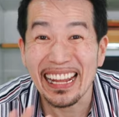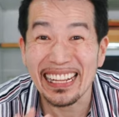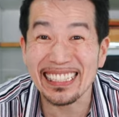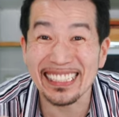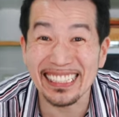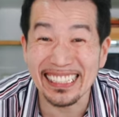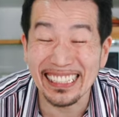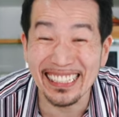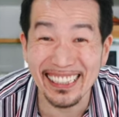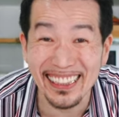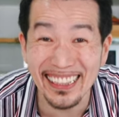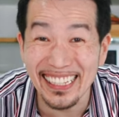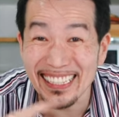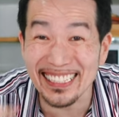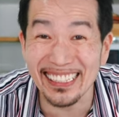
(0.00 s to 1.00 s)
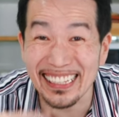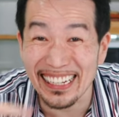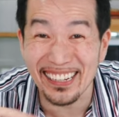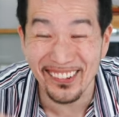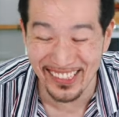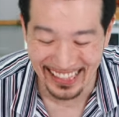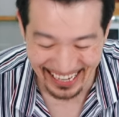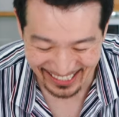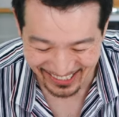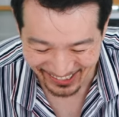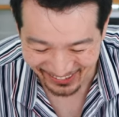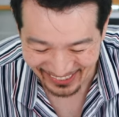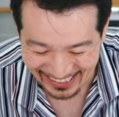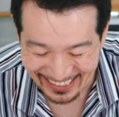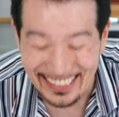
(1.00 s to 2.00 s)
It's glistening with that
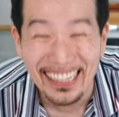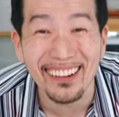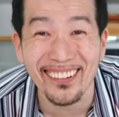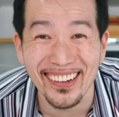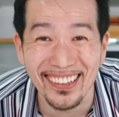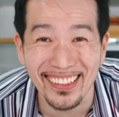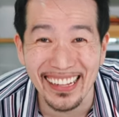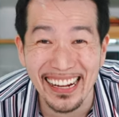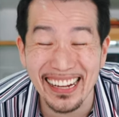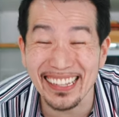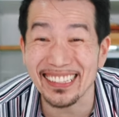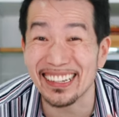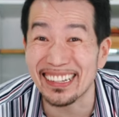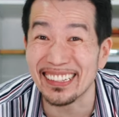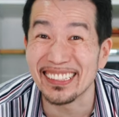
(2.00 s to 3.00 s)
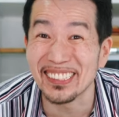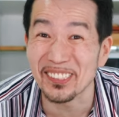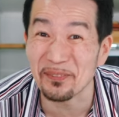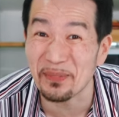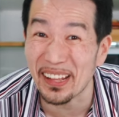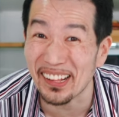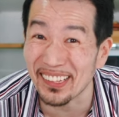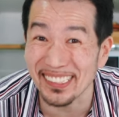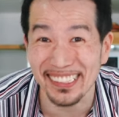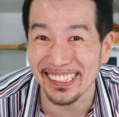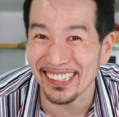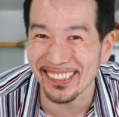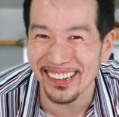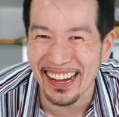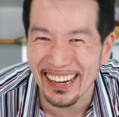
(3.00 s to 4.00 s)
sweet and sour glaze, and it smells
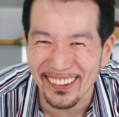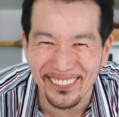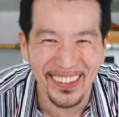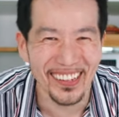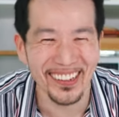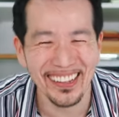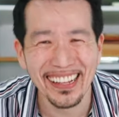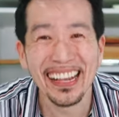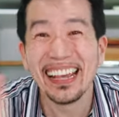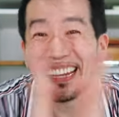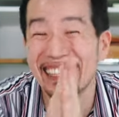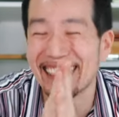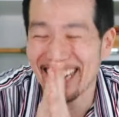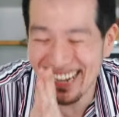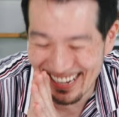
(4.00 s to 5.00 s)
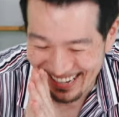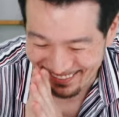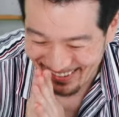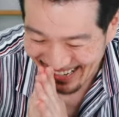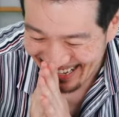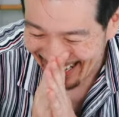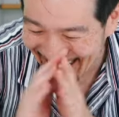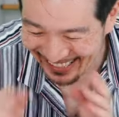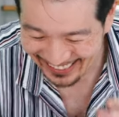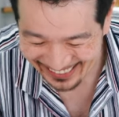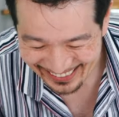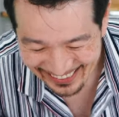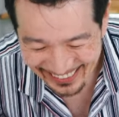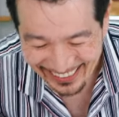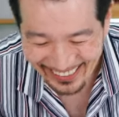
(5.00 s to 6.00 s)
incredible. Itadakimasu!
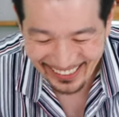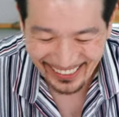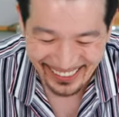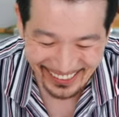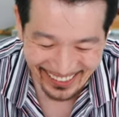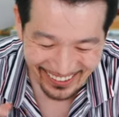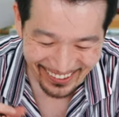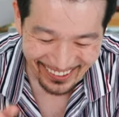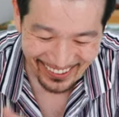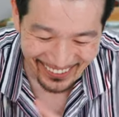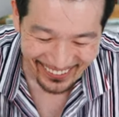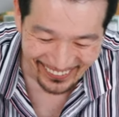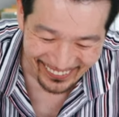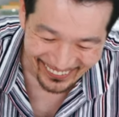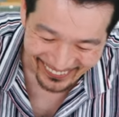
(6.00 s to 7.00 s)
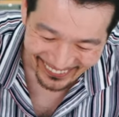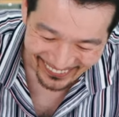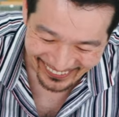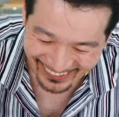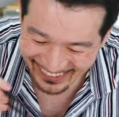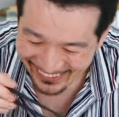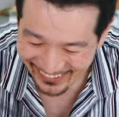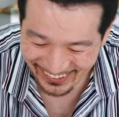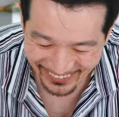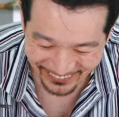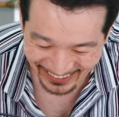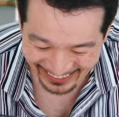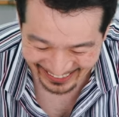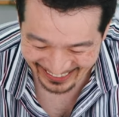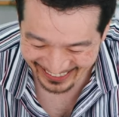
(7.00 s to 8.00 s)
Oh, where am
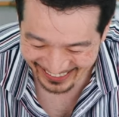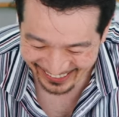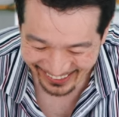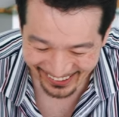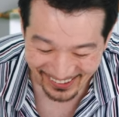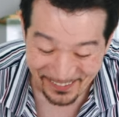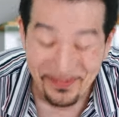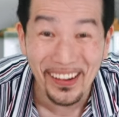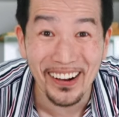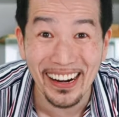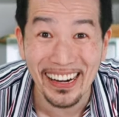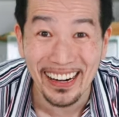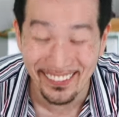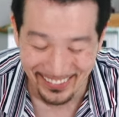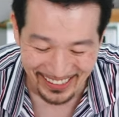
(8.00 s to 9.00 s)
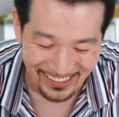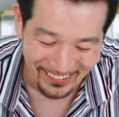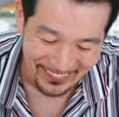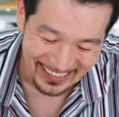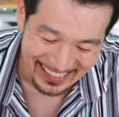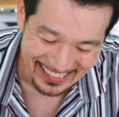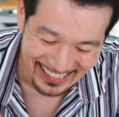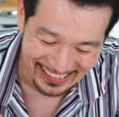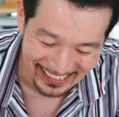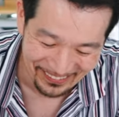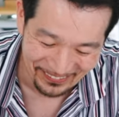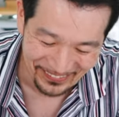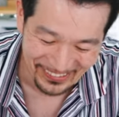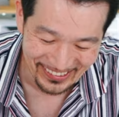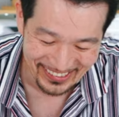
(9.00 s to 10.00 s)
I going to start? All right, I'm going to go for the chicken
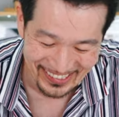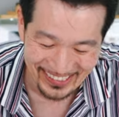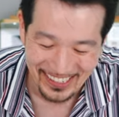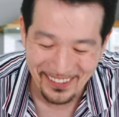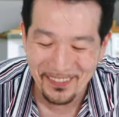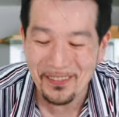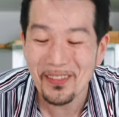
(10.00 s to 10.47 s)
first.